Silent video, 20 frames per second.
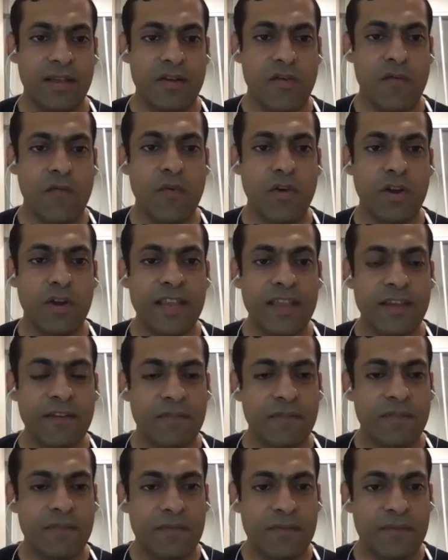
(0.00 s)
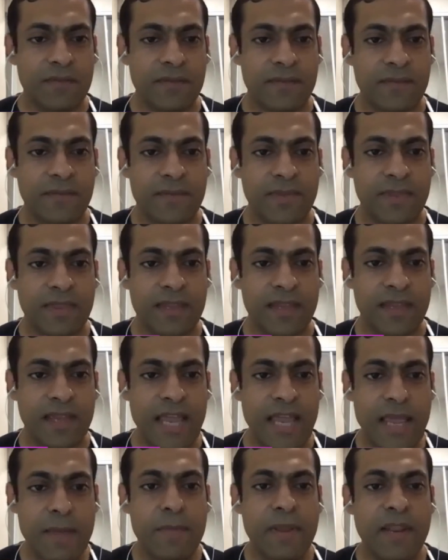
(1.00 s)
What if
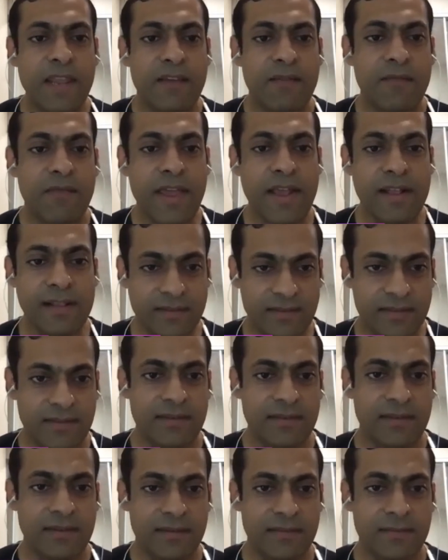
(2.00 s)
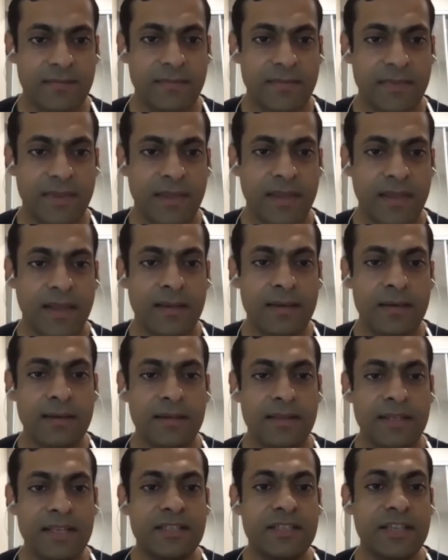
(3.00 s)
APNIC fails?
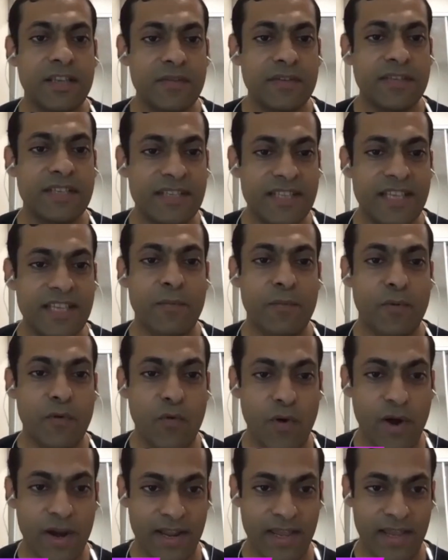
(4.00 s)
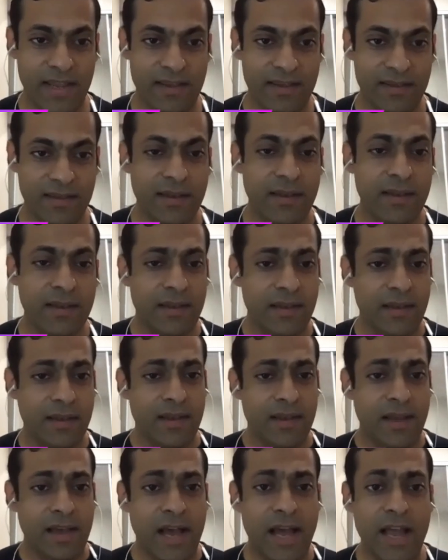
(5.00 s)
The services they are providing.
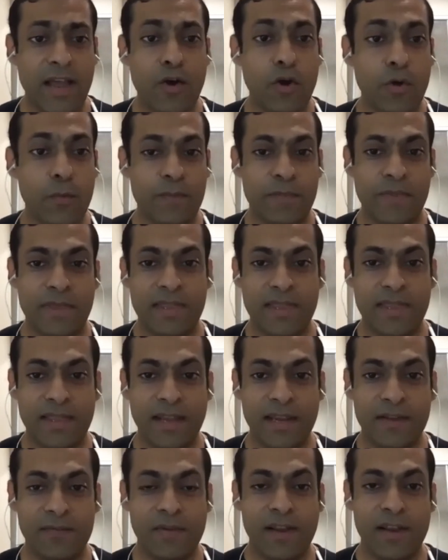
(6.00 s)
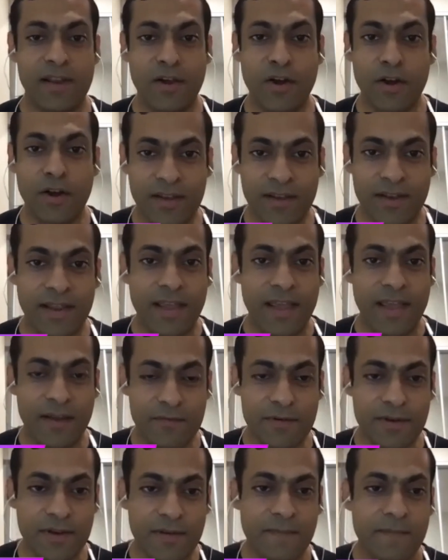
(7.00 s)
I hope it will not
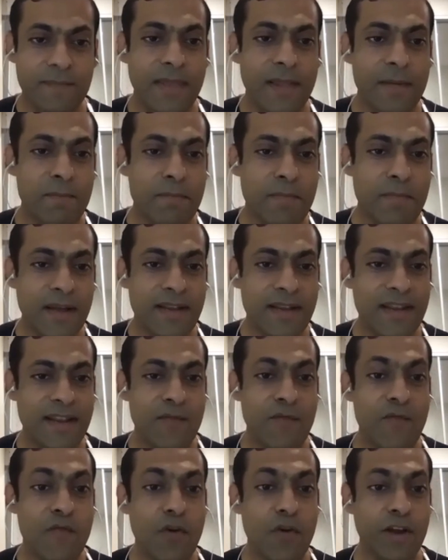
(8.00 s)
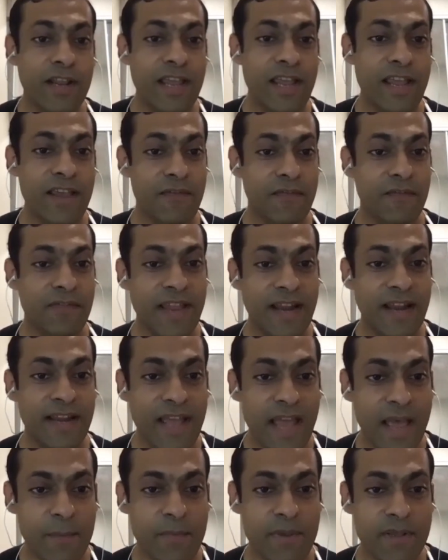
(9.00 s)
ever, but what if that
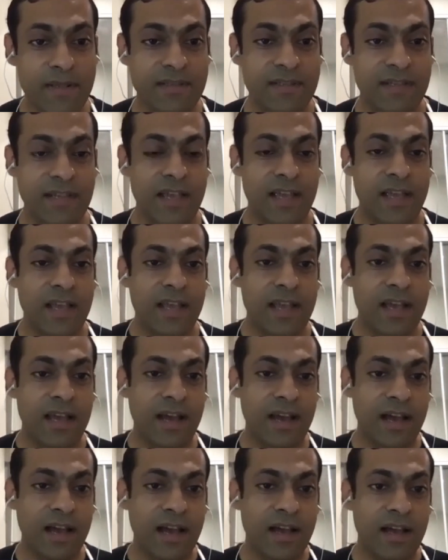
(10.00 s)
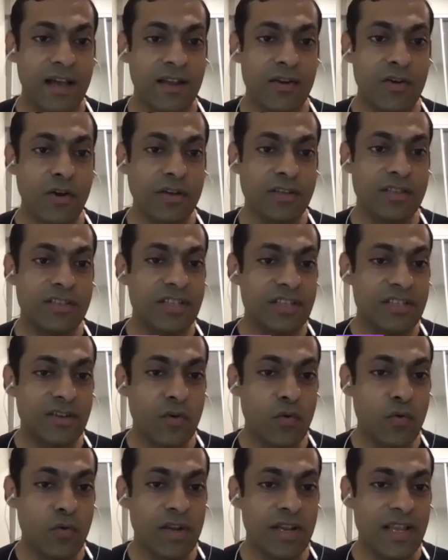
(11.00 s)
happens? Not just
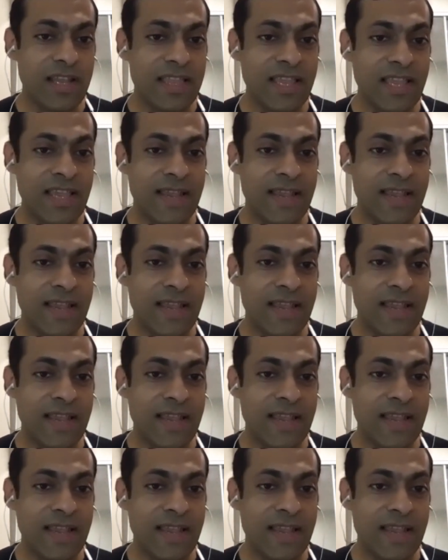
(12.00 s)
only